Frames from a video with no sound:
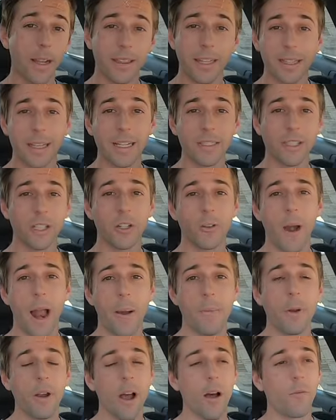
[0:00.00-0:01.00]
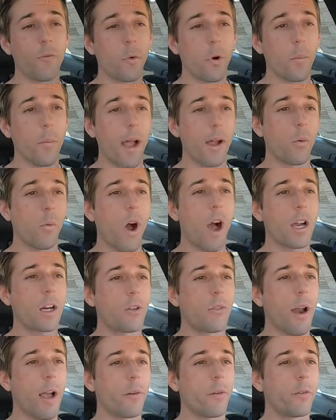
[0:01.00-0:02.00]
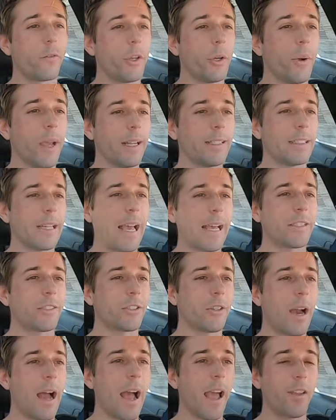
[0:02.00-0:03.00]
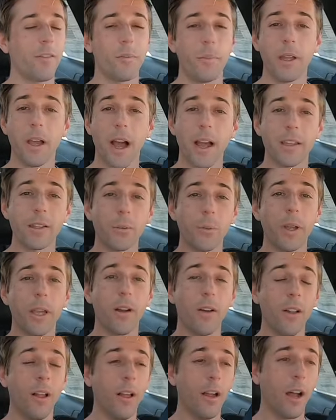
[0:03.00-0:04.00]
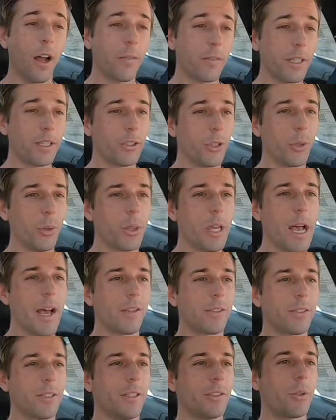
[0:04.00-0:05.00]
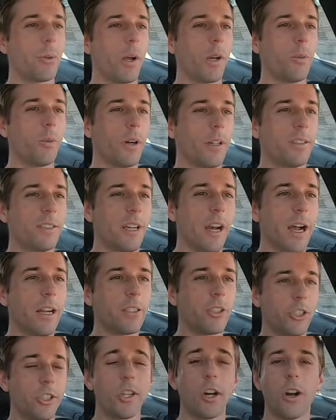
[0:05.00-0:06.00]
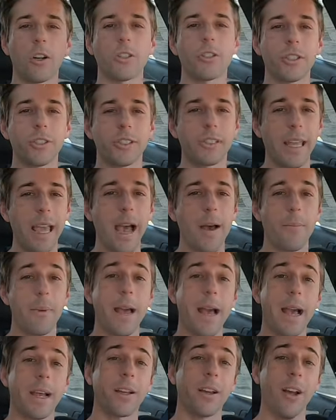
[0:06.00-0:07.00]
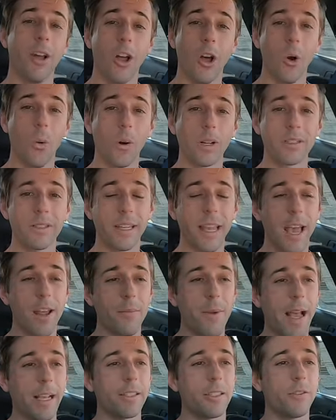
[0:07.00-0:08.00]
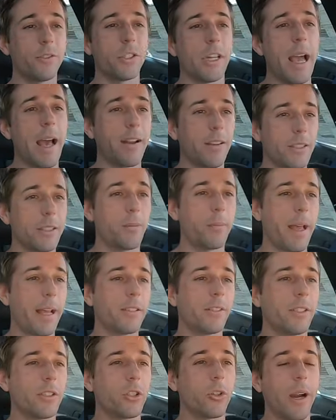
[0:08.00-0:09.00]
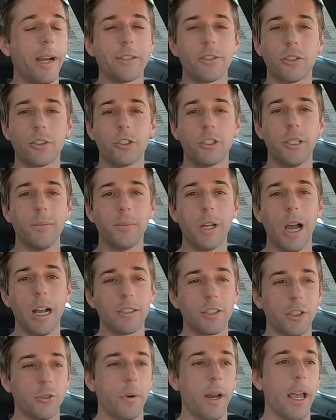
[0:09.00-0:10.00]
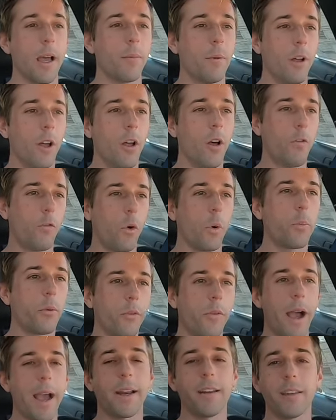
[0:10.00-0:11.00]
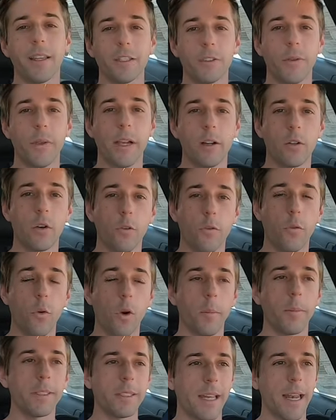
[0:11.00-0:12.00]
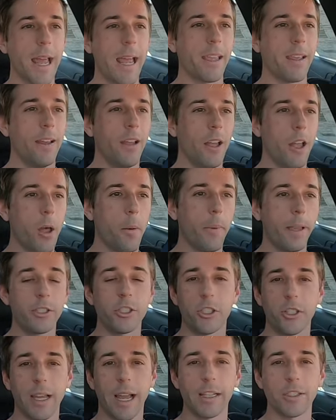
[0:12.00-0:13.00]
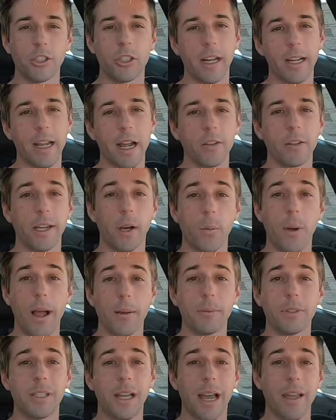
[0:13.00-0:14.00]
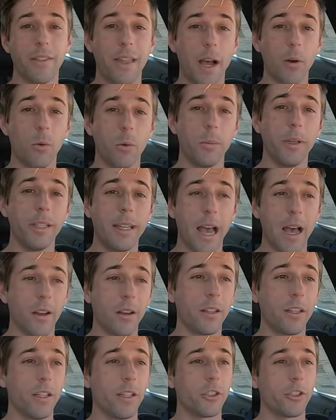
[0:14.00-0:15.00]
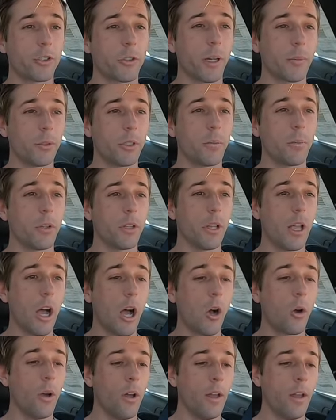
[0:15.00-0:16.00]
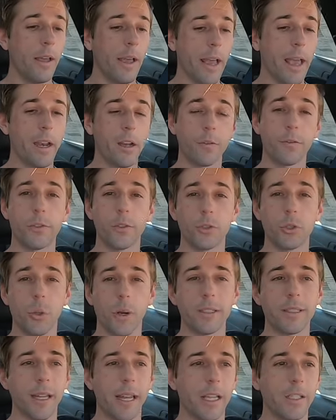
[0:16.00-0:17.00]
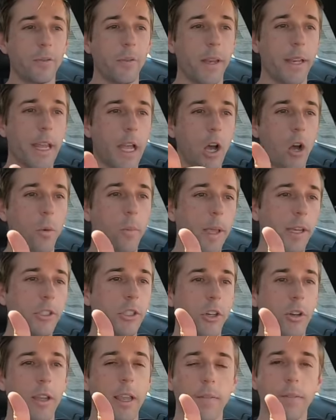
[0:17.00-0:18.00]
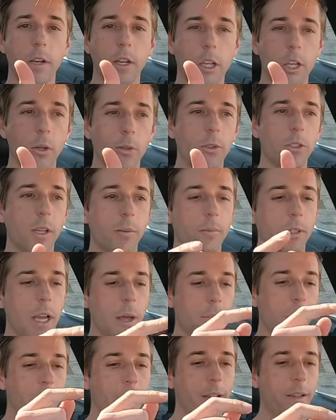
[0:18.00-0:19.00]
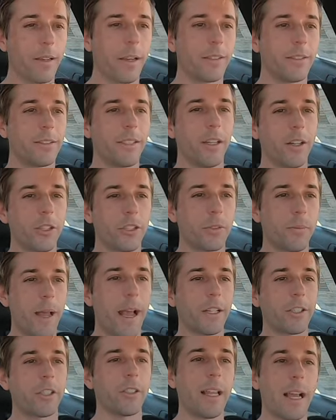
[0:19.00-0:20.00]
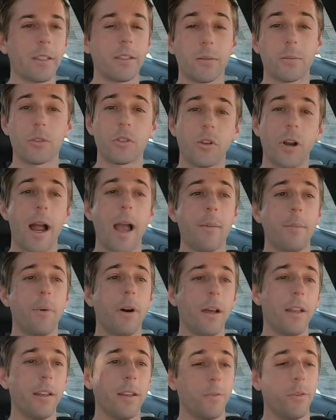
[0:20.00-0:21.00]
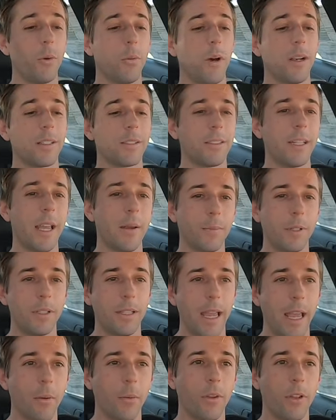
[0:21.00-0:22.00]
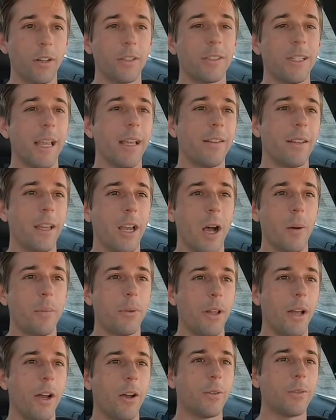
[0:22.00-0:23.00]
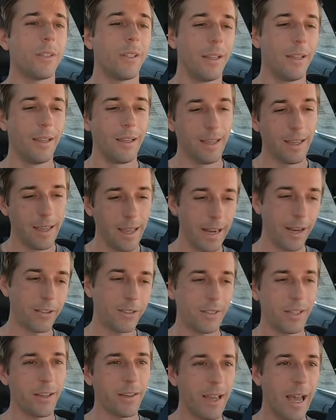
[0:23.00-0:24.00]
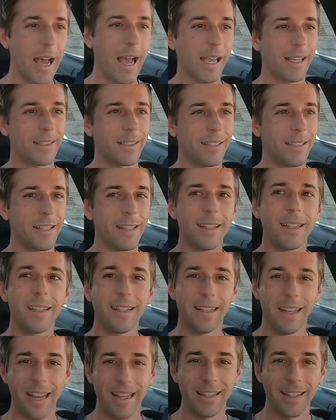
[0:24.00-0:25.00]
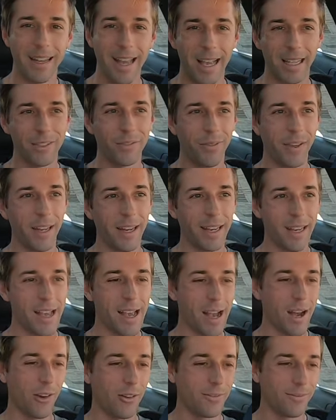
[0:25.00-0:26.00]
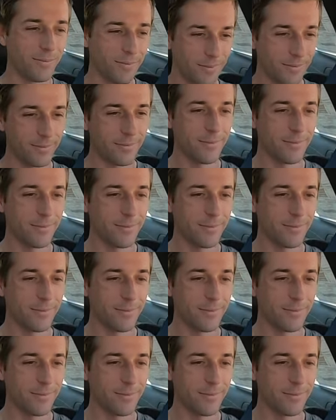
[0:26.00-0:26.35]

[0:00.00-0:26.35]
I think that's going to wrap it up for my walk around review and test drive behind the wheel of the two thousand twenty-one Dodge Charger Scat Pack. Once again, massive shout out to Benson Chrysler Jeep Dodge and Ram for providing this vehicle for me today. Make sure you guys check out their website. That will be down in the description below. And if you enjoyed today's video, make sure you give it a huge thumbs up. Consider smashing that subscribe button if you want to stay up to date with our daily uploads. And I'll see you guys in the next video.